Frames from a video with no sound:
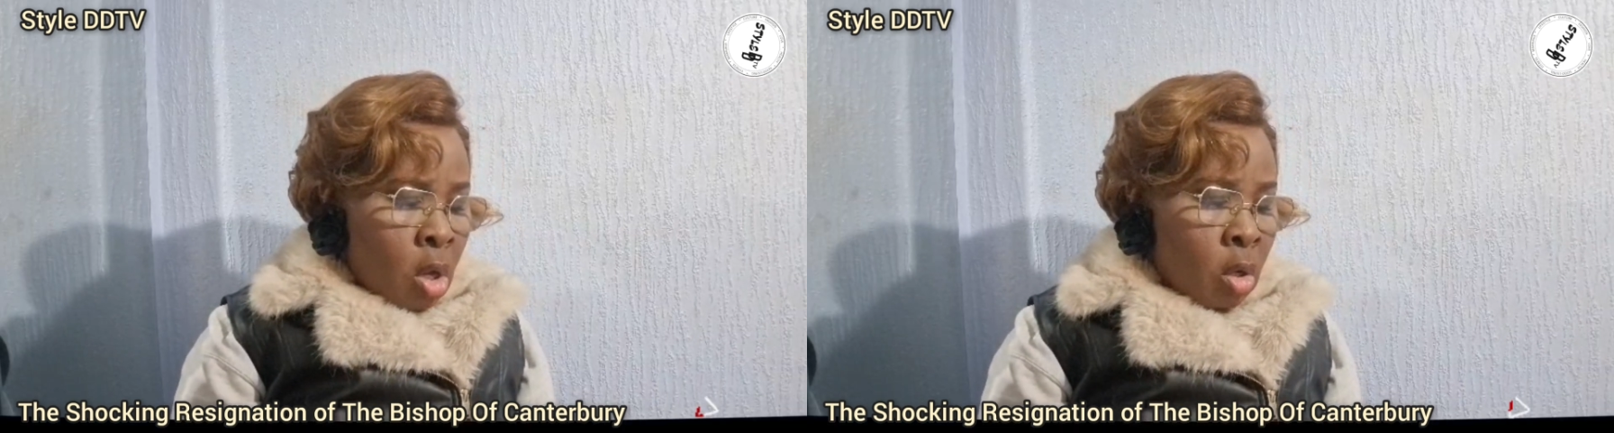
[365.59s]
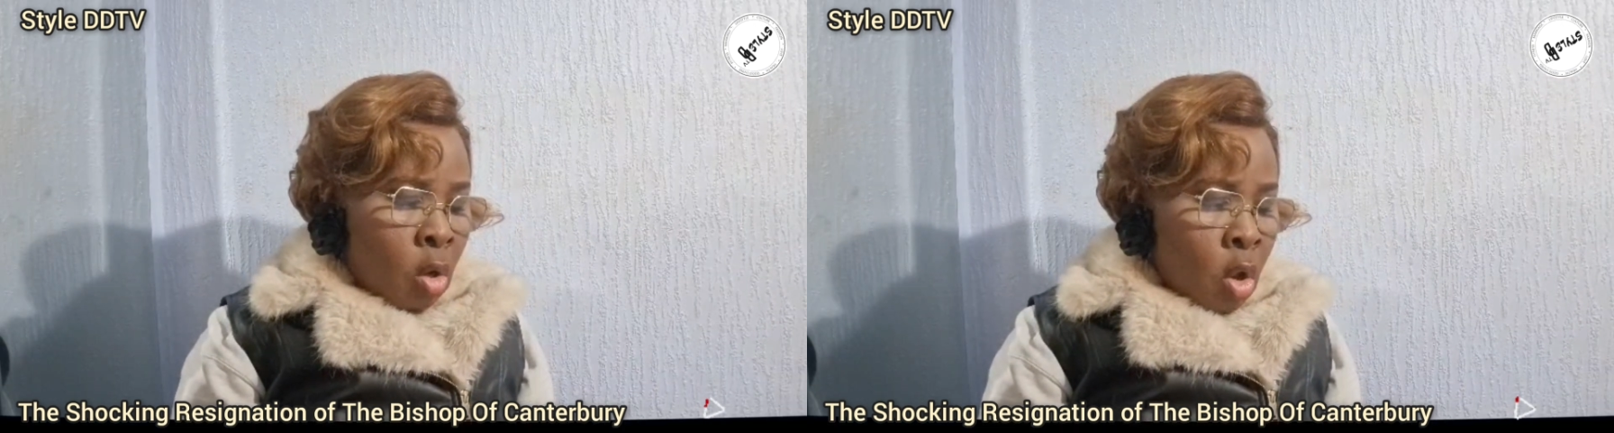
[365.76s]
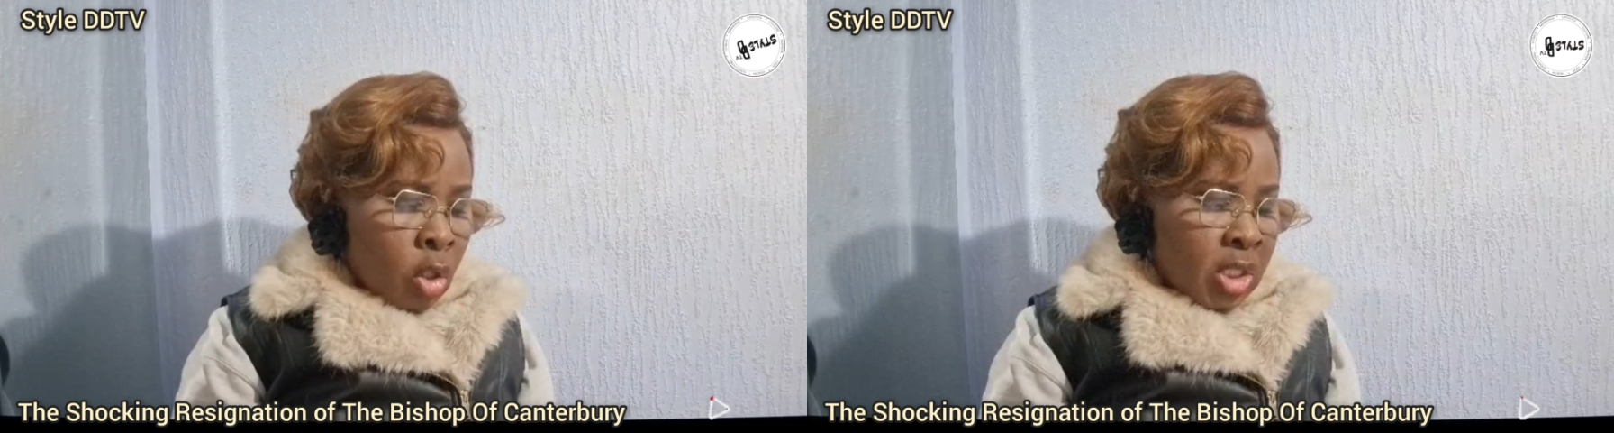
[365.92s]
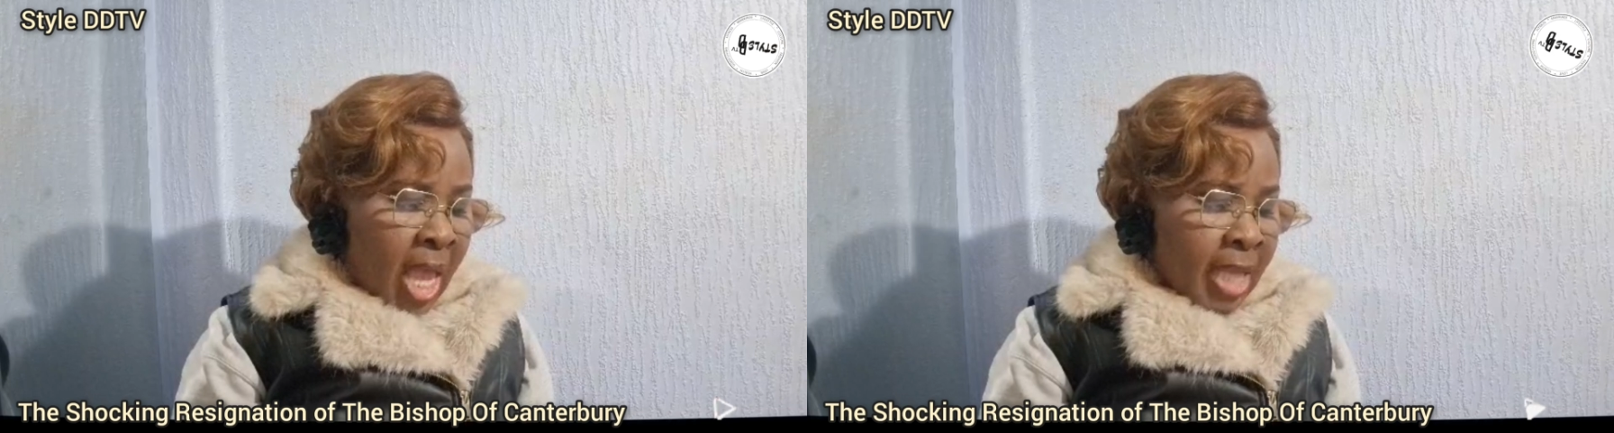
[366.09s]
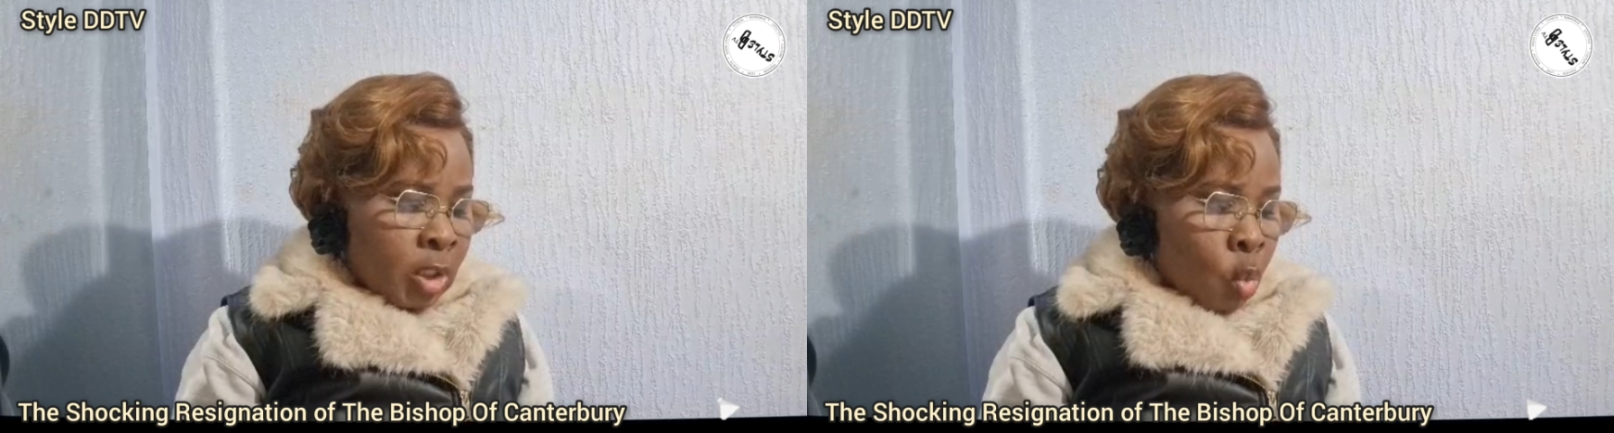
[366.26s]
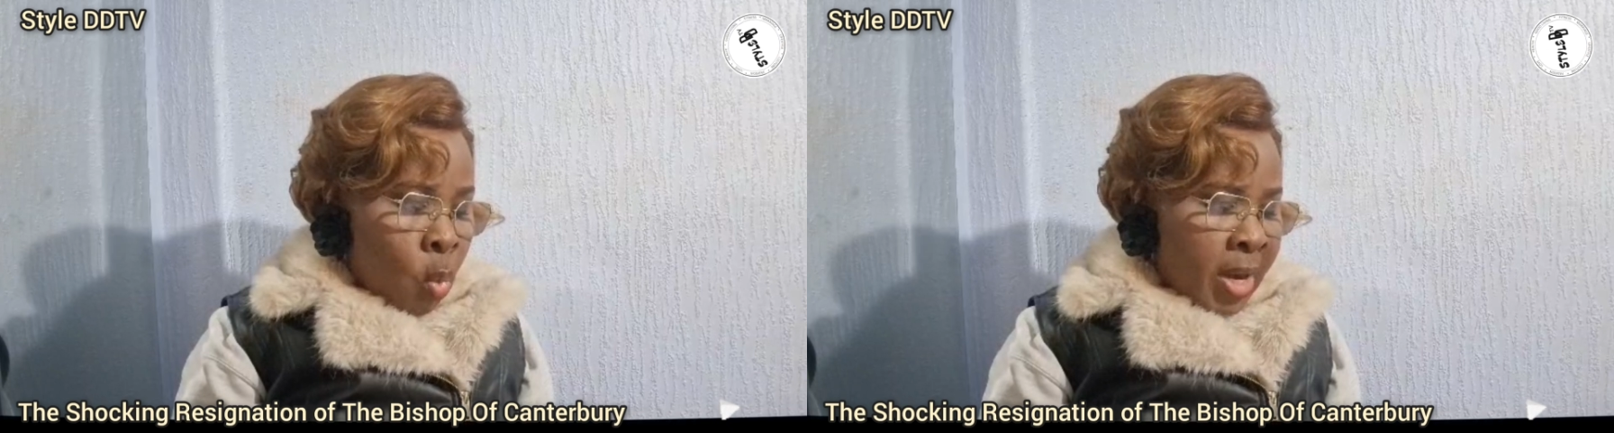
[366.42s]
looked
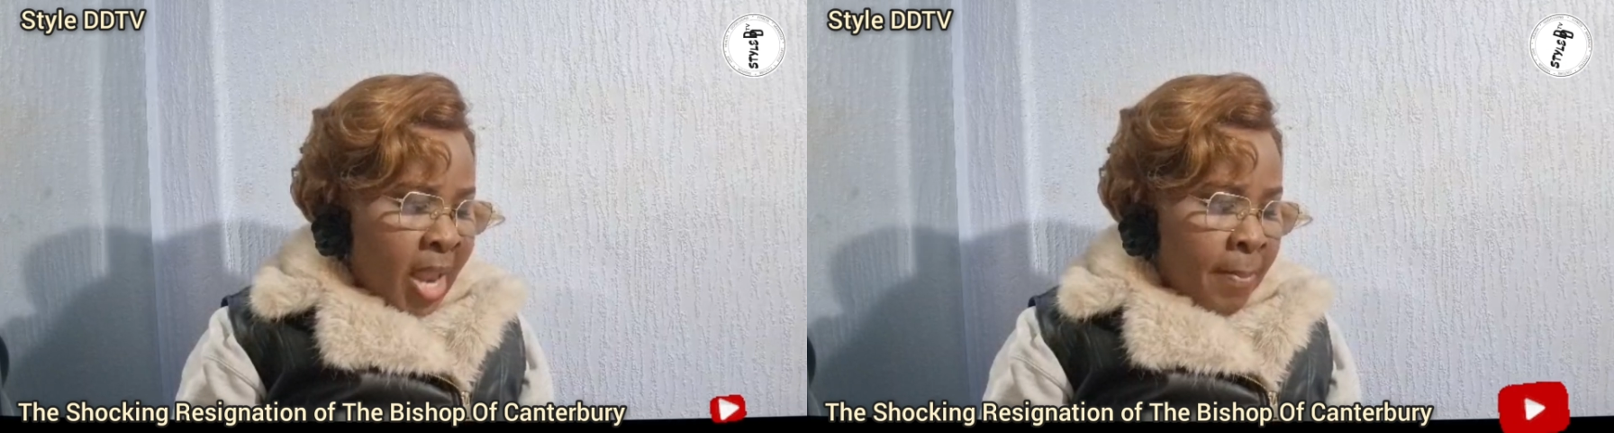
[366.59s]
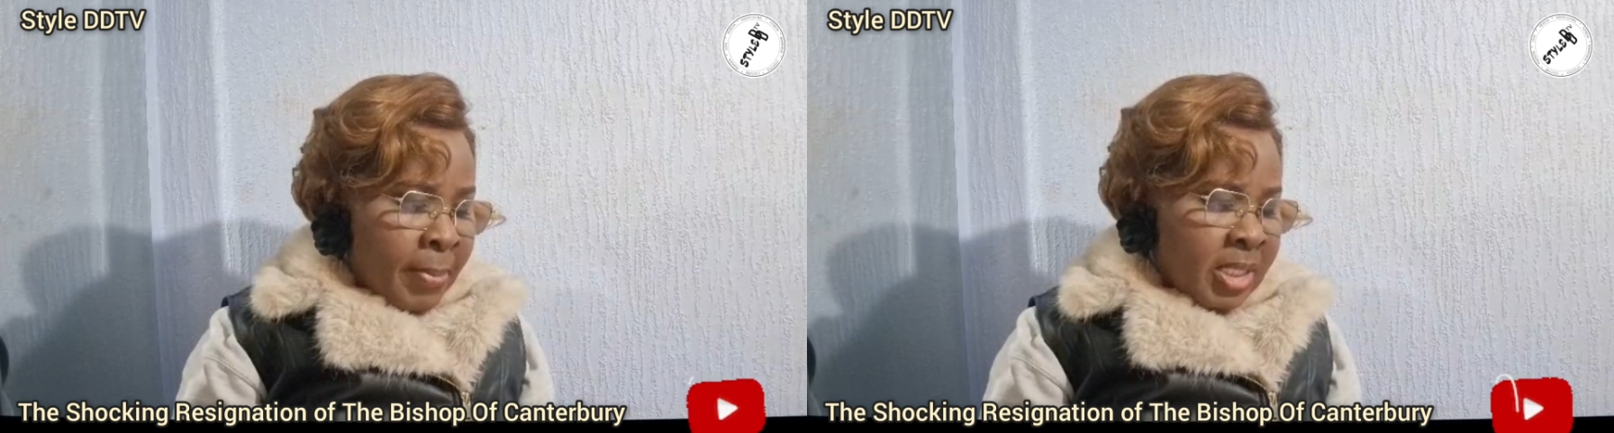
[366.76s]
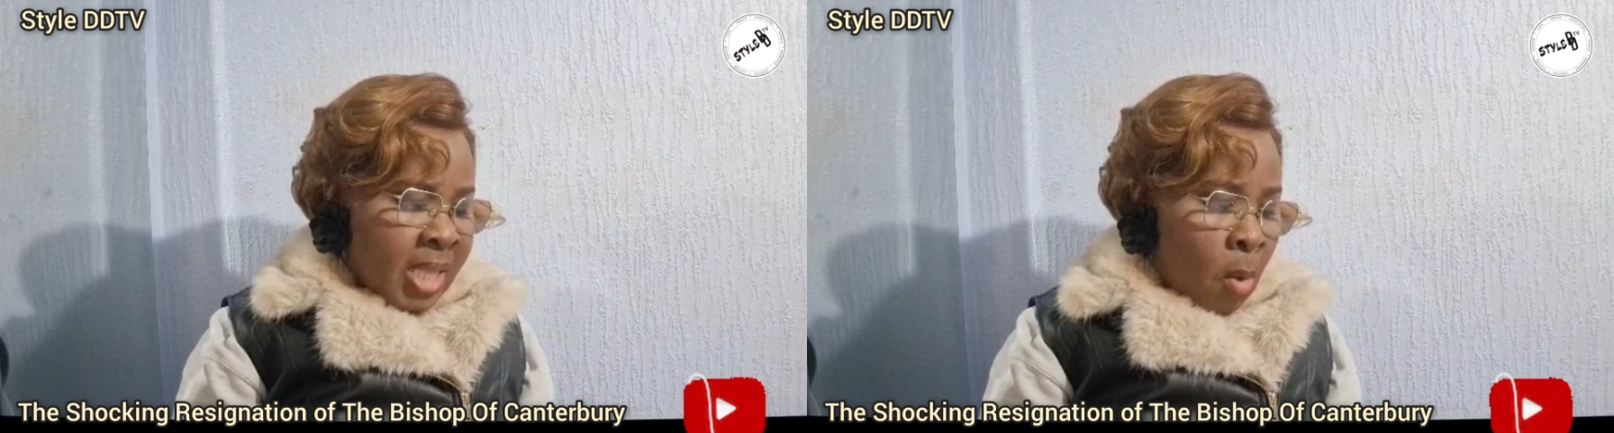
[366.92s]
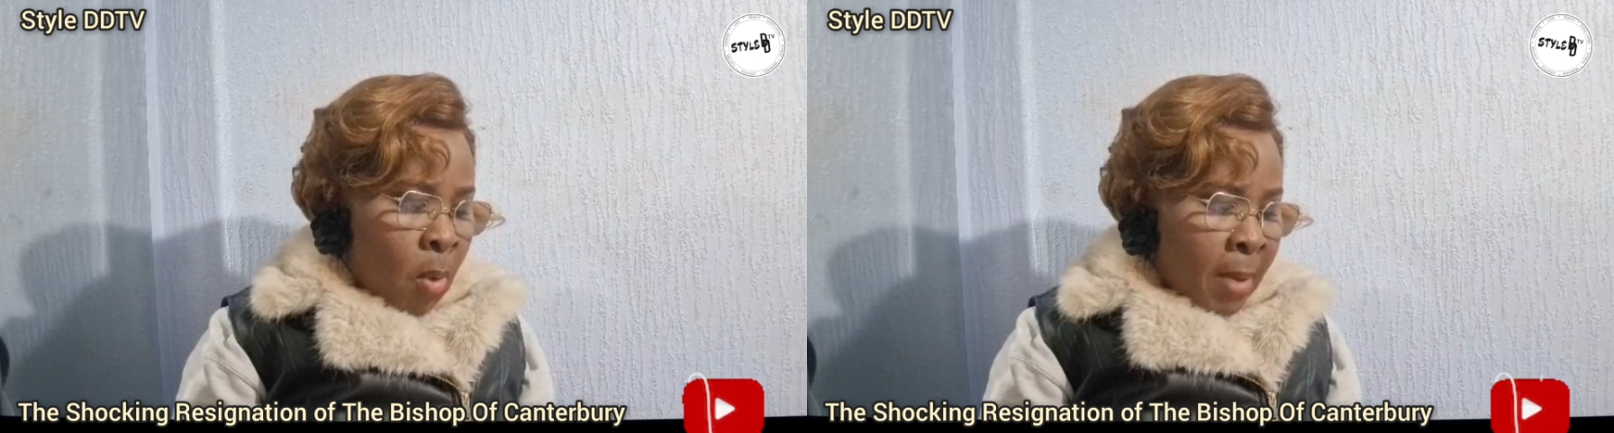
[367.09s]
at whether Mr.